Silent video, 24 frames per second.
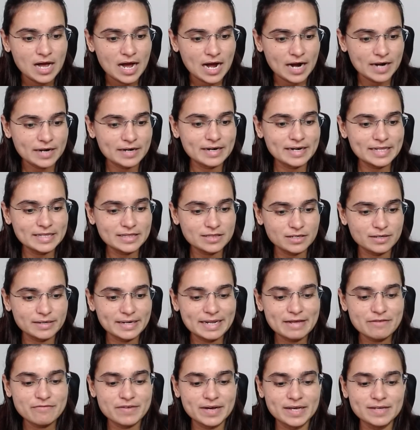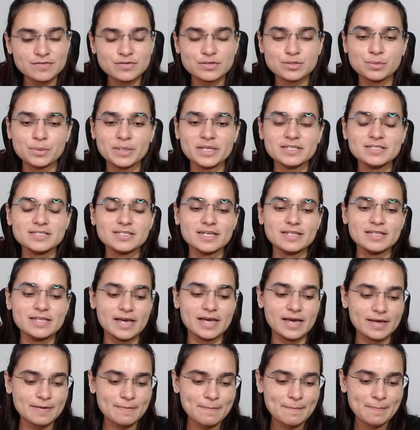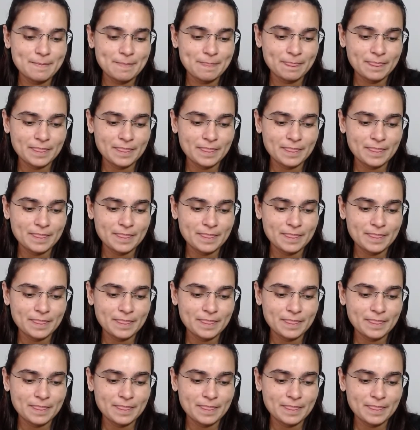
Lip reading: 135 students are there,